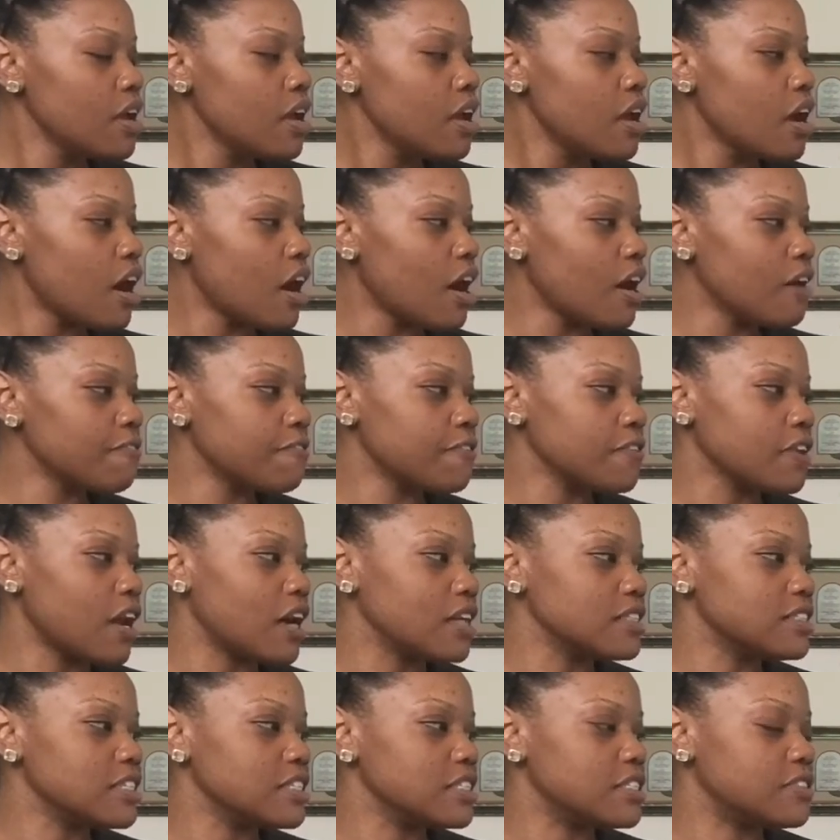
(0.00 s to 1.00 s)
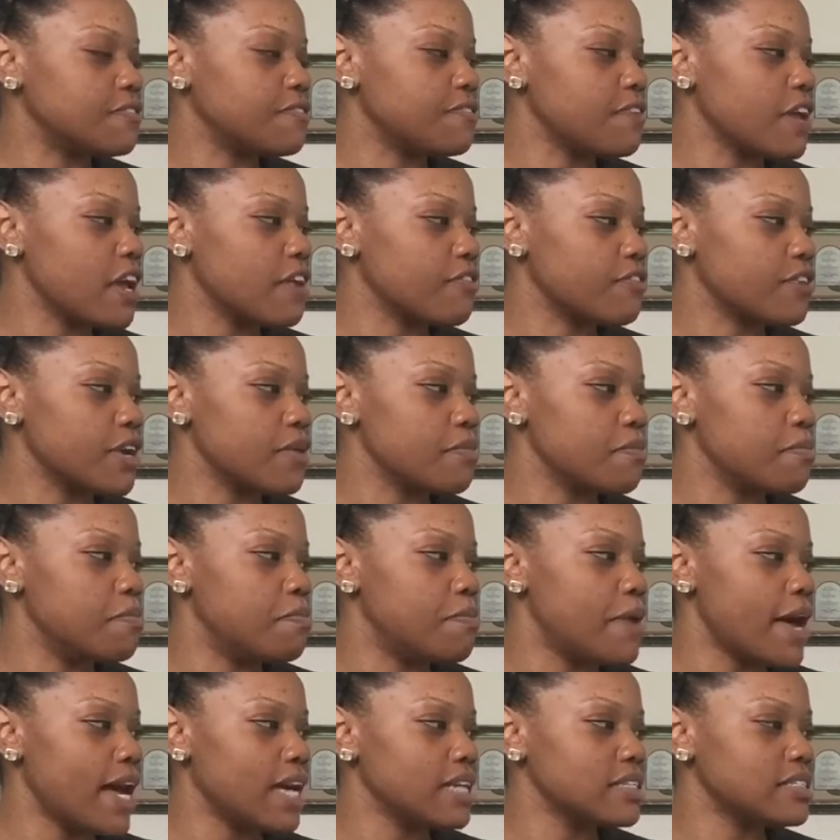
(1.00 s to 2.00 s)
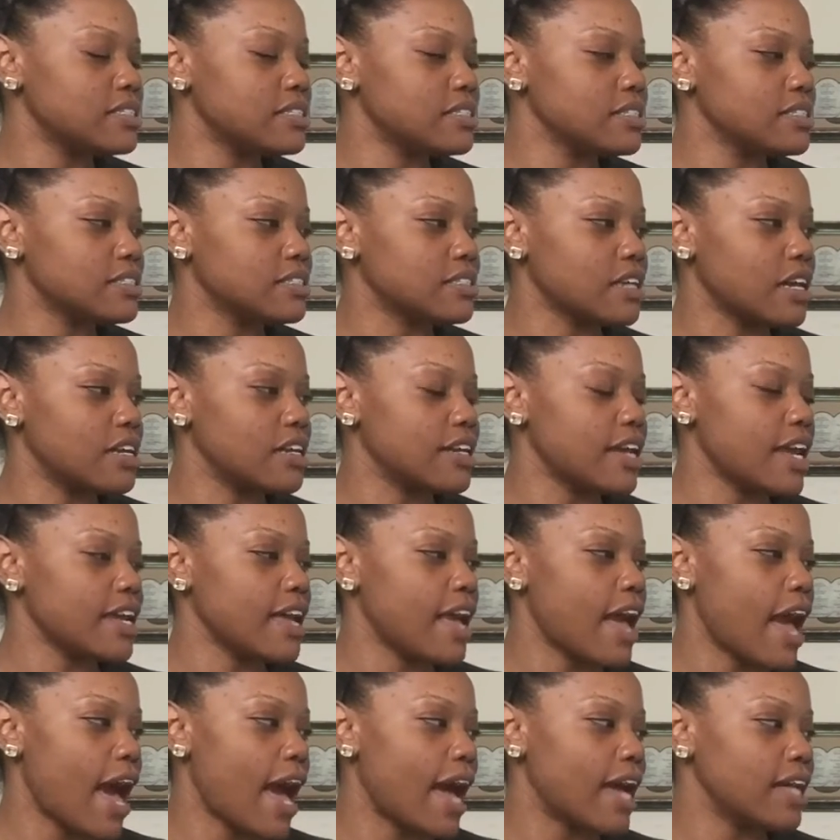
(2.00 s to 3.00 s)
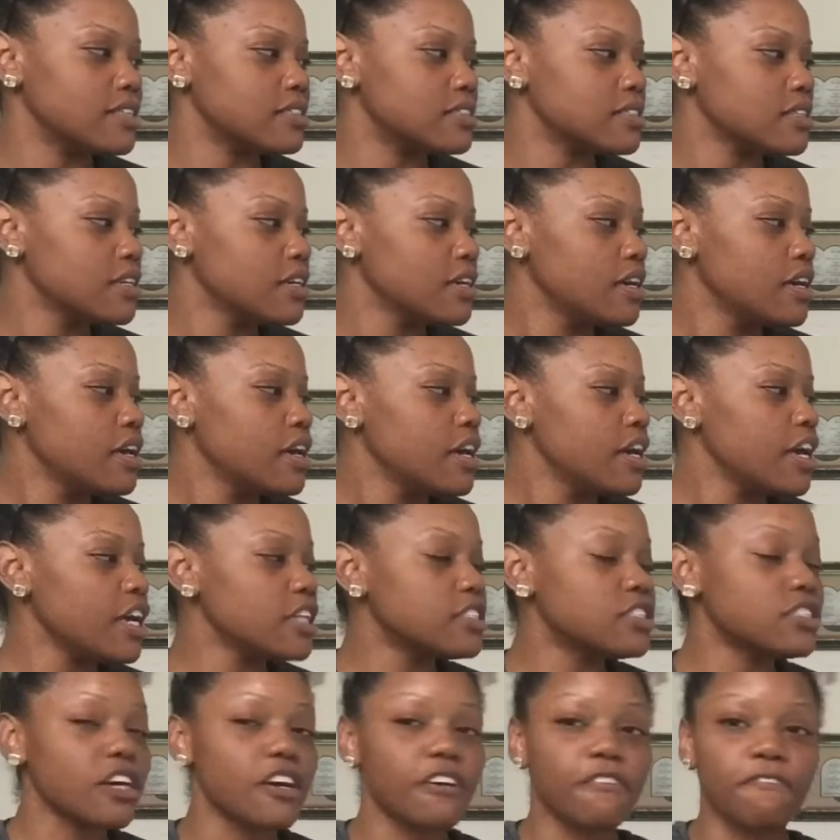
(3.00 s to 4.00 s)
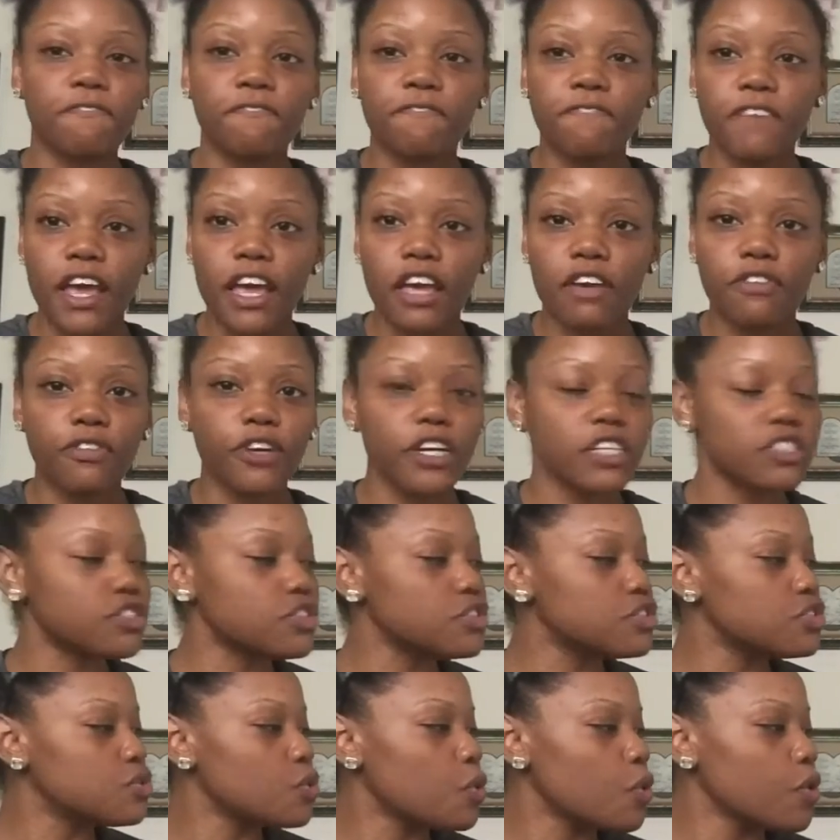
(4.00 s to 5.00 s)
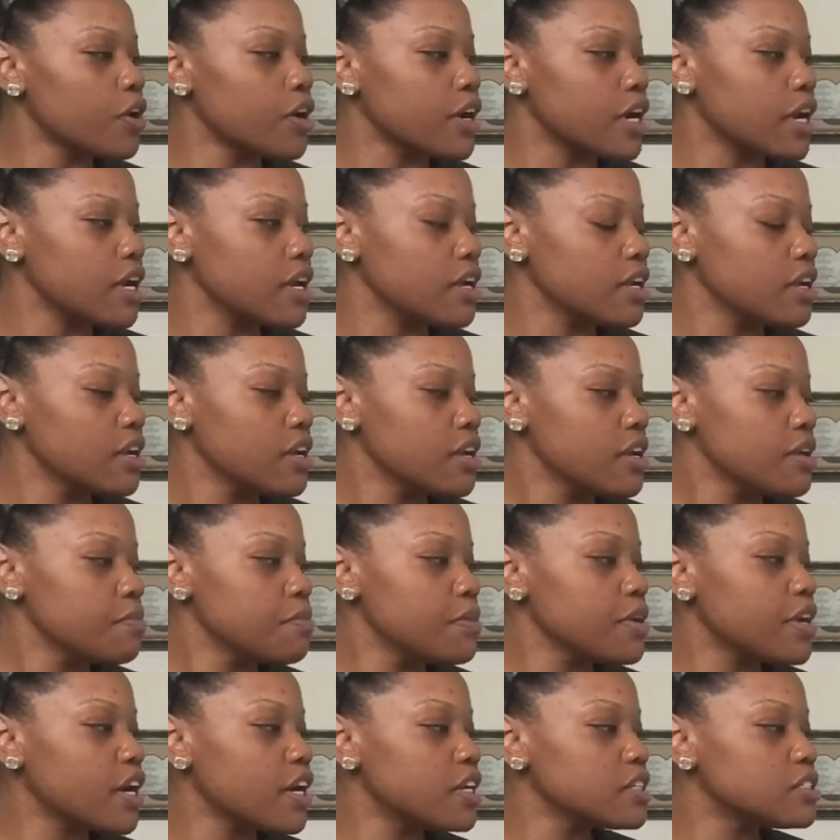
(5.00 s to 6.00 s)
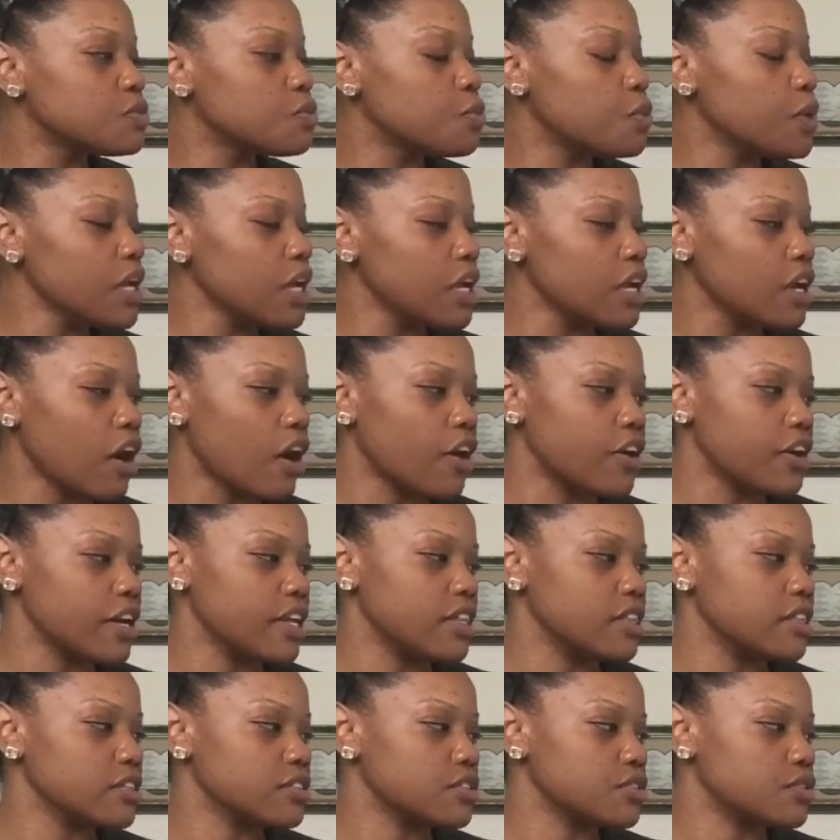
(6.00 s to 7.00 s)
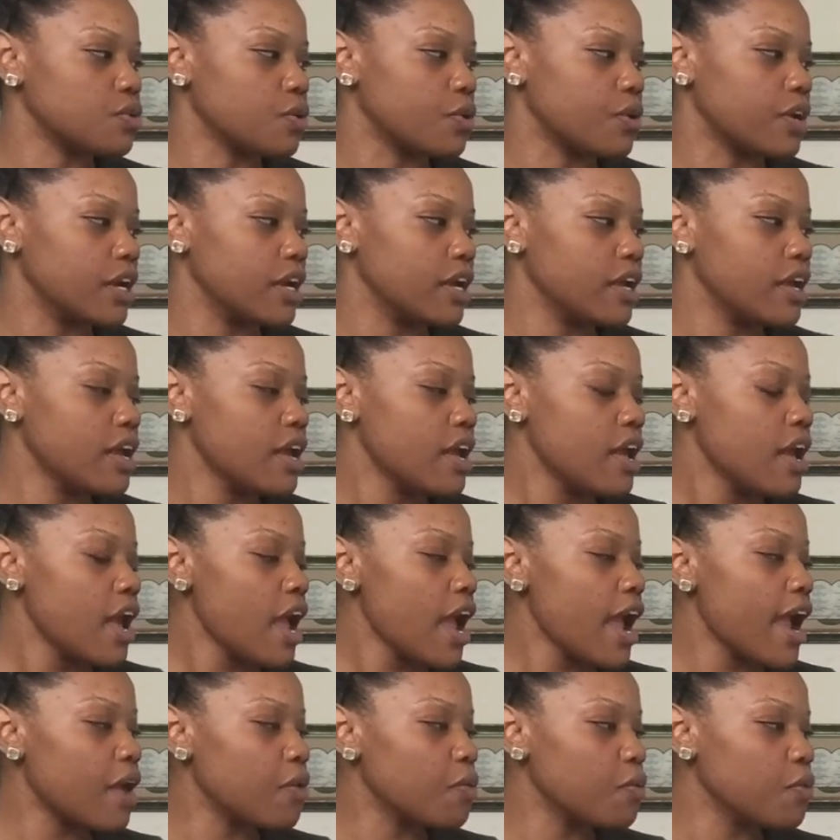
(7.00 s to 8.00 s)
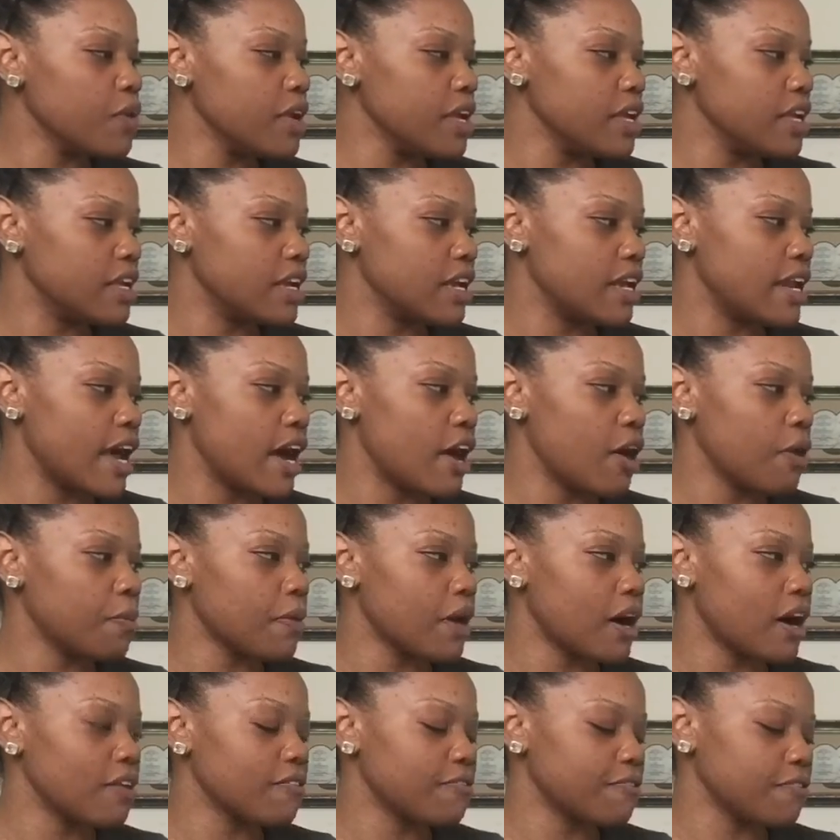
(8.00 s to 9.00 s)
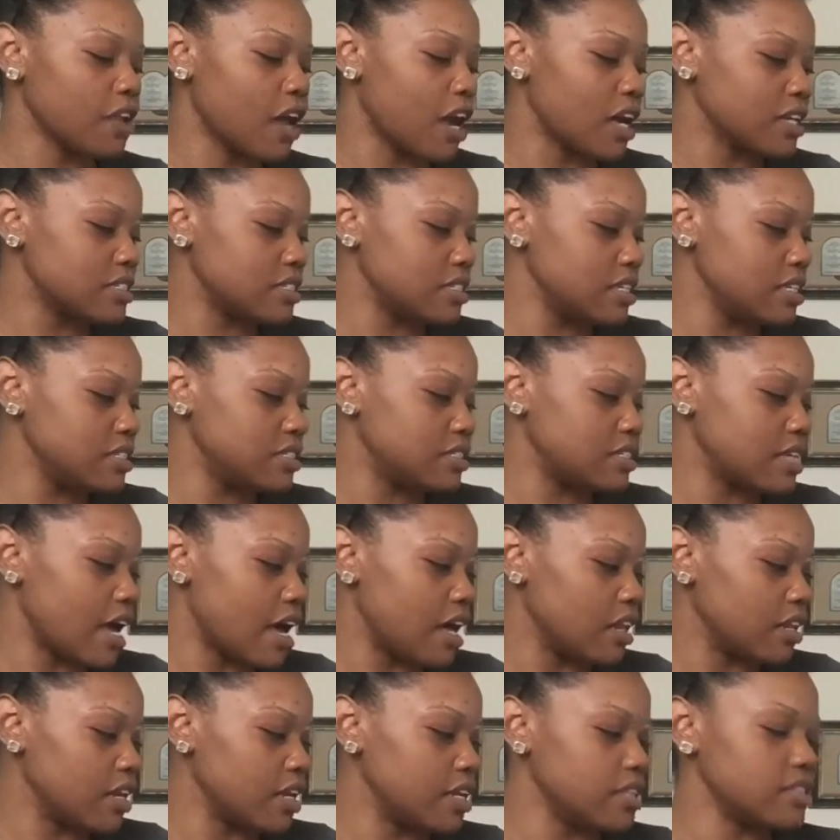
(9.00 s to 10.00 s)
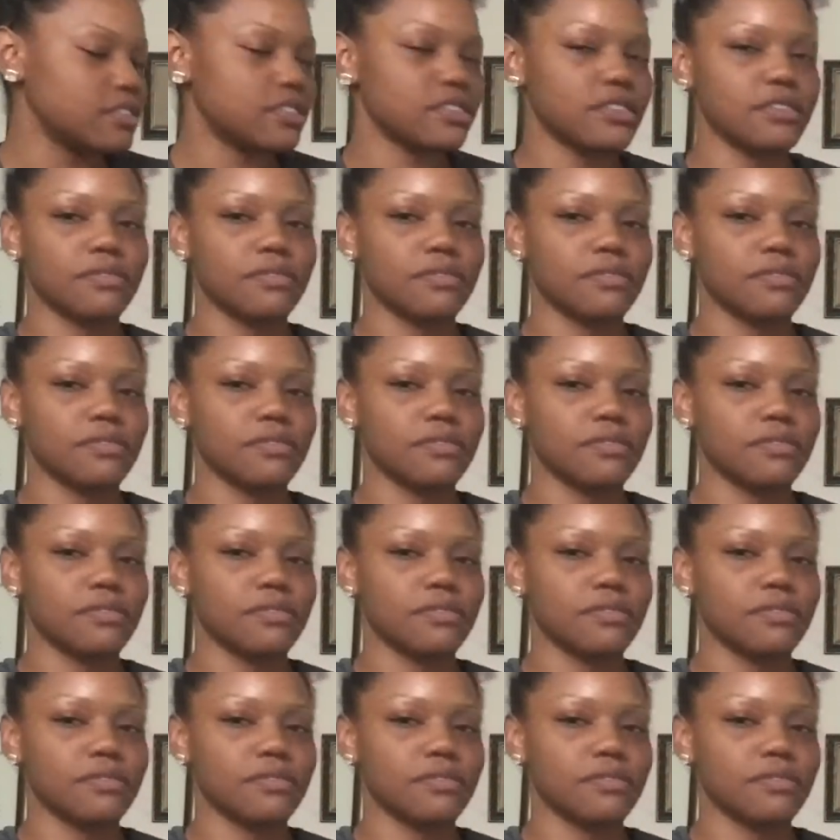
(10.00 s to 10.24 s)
Aunt Flossie's favorite, best Sunday hat. It's our favorite story because we are in the story and we can help Aunt Flossie tell it.